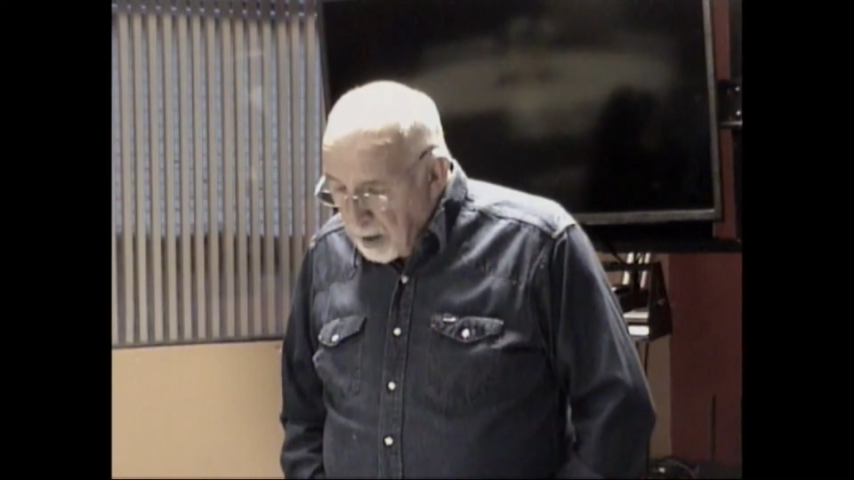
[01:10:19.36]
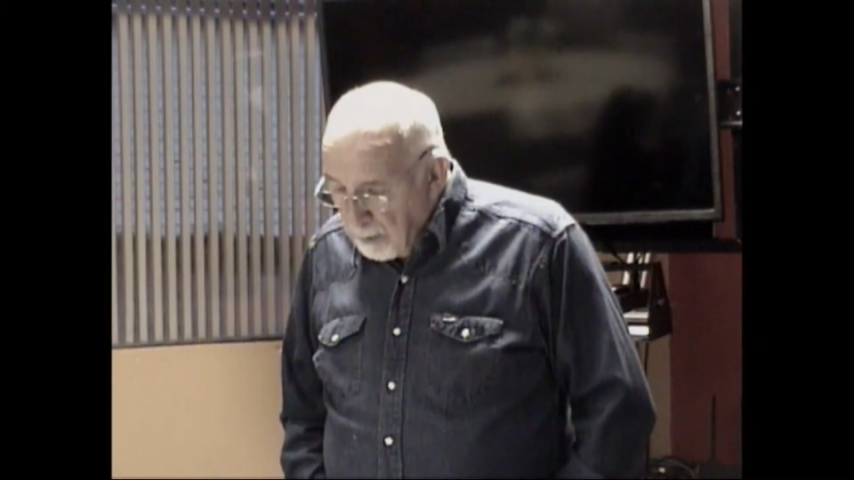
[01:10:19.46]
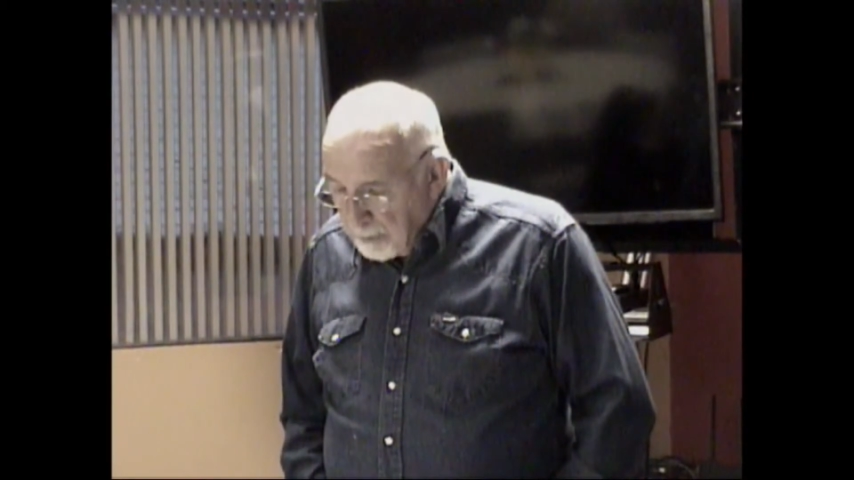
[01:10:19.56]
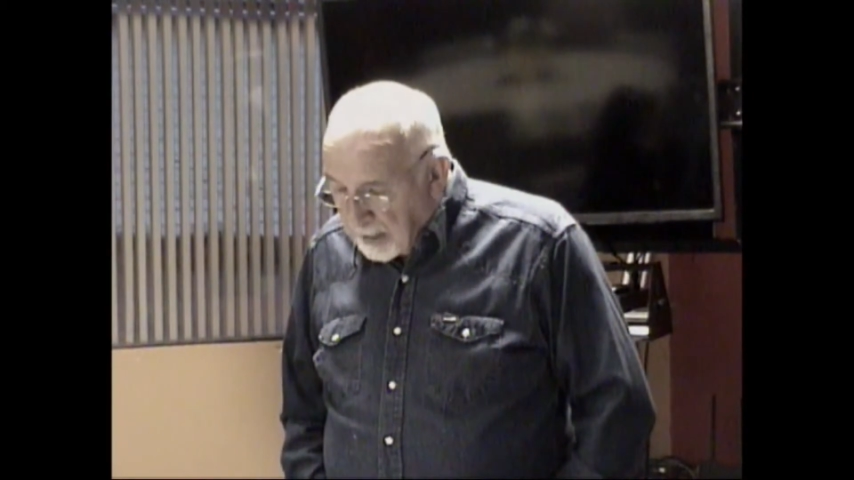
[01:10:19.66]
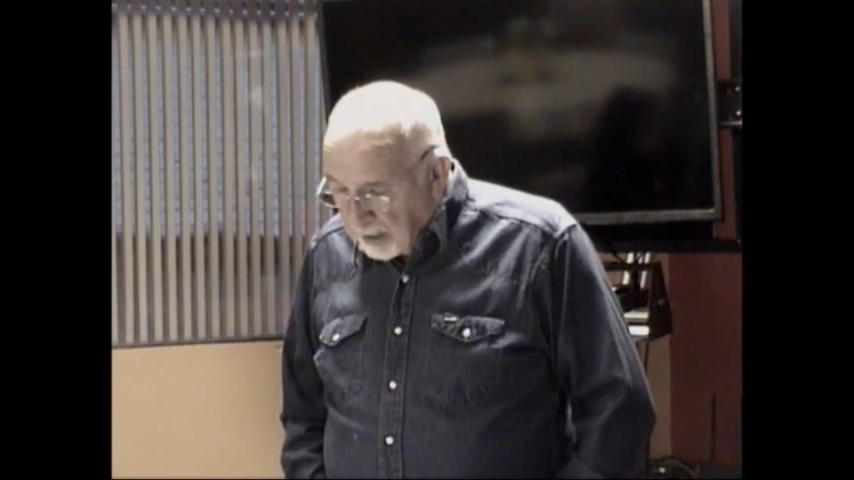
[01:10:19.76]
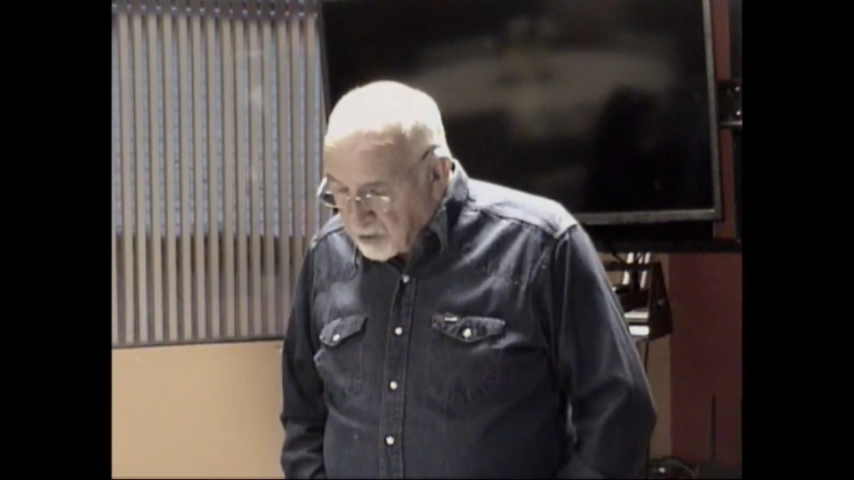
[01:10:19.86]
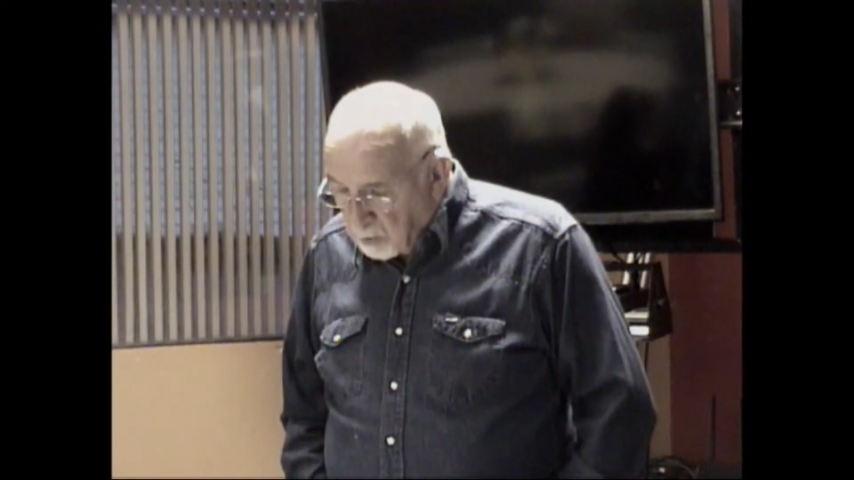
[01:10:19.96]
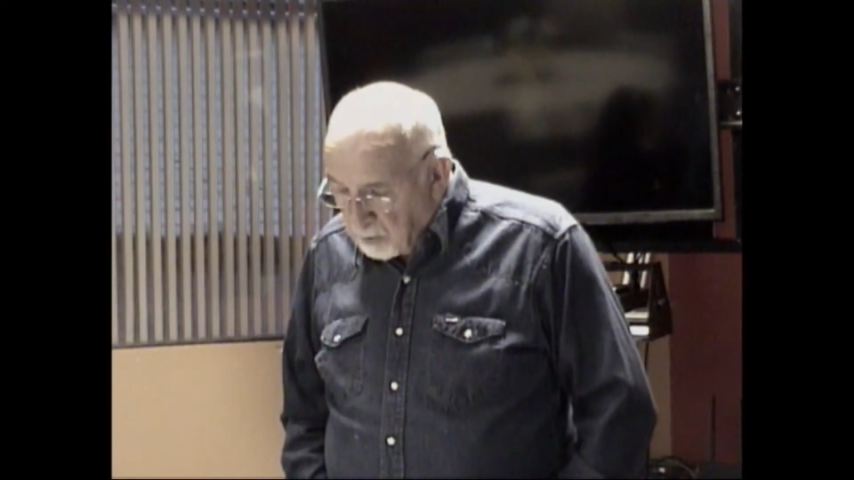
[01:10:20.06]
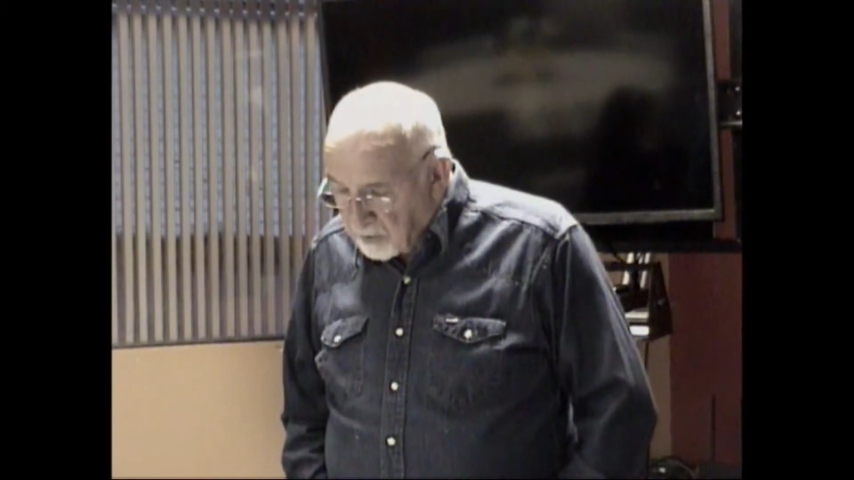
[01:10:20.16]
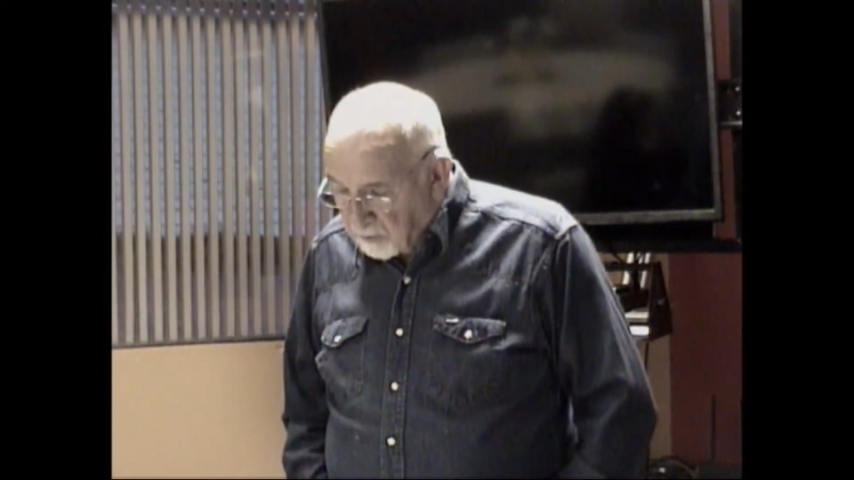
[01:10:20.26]
because it
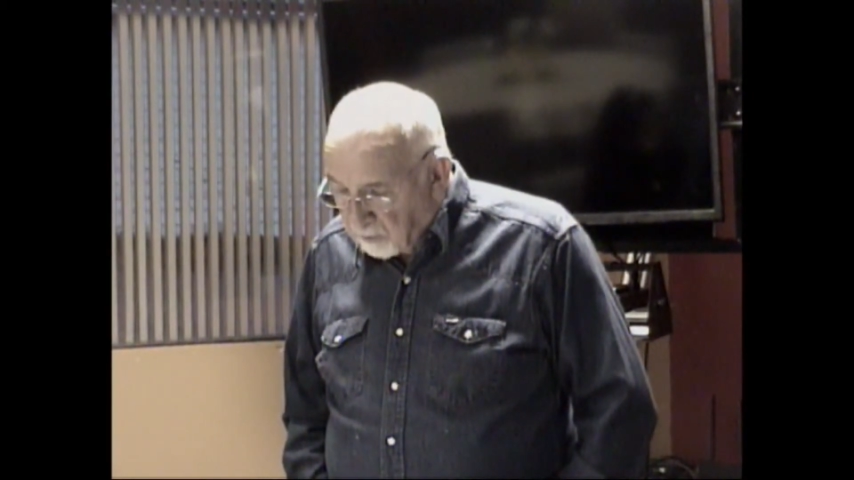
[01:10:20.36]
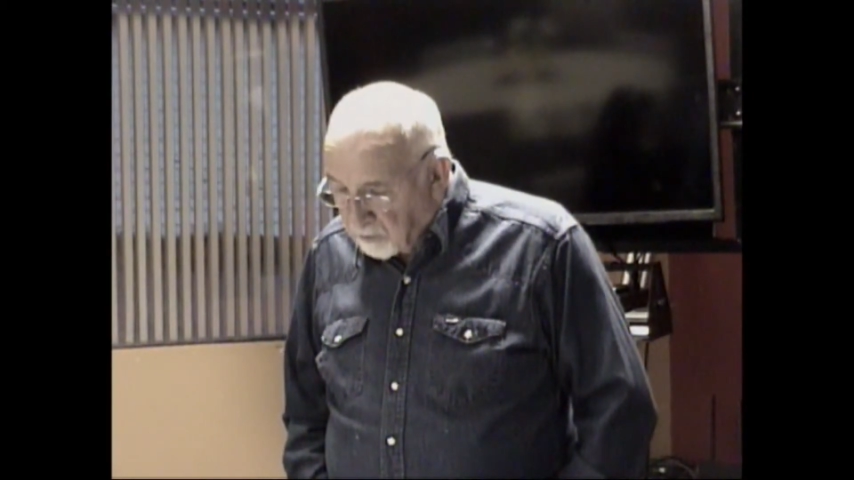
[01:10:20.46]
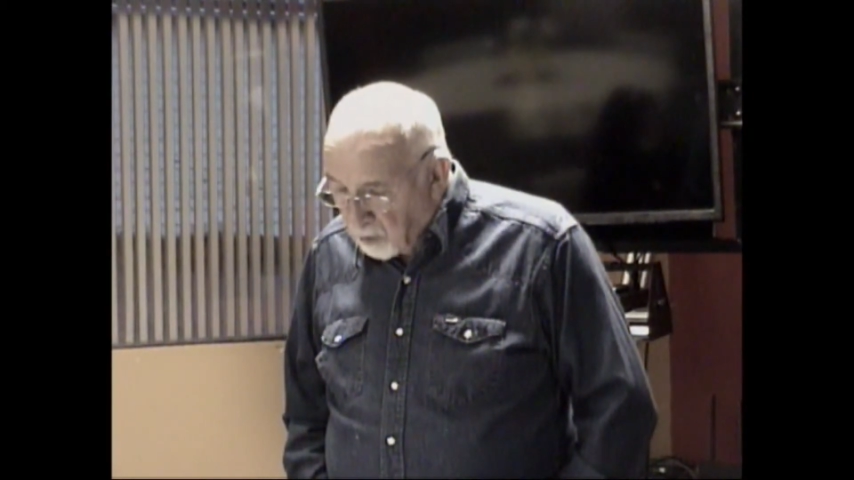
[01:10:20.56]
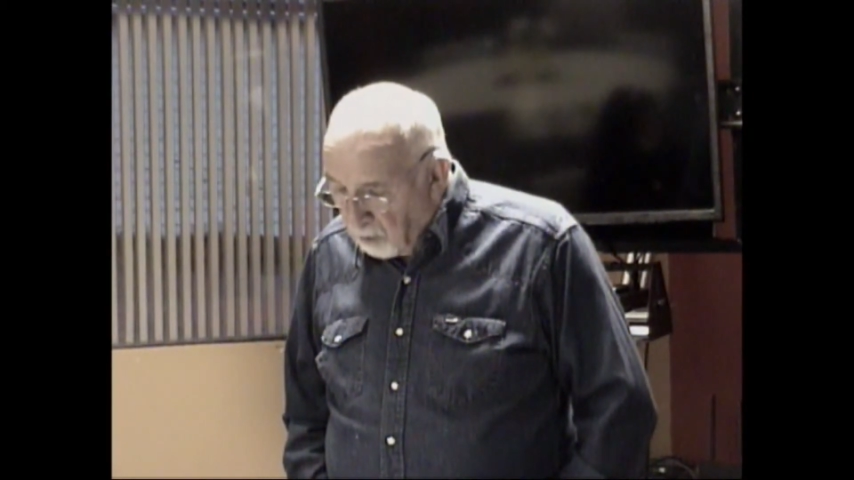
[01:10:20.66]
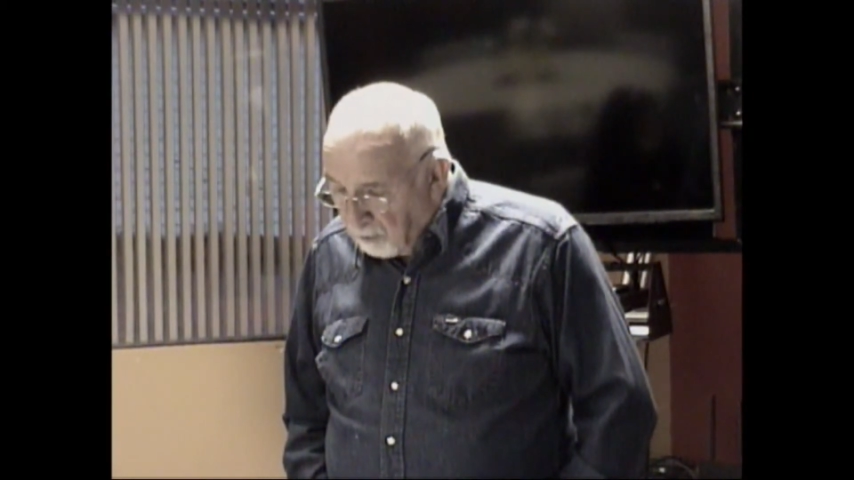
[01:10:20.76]
was so